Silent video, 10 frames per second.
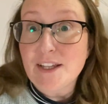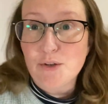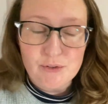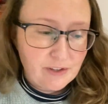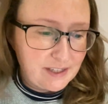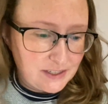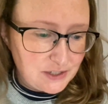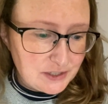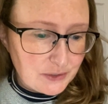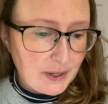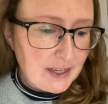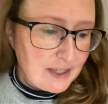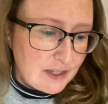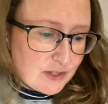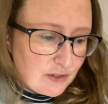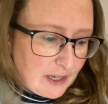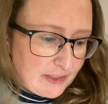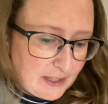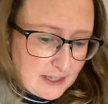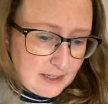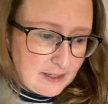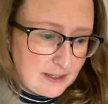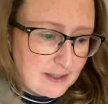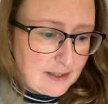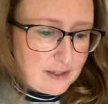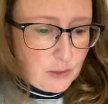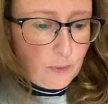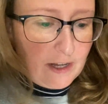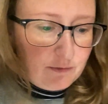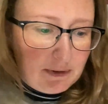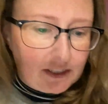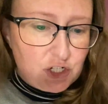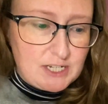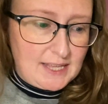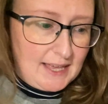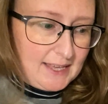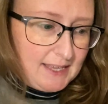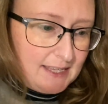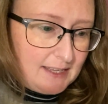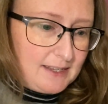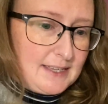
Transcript: a good thing to do. So I think what I've managed to get here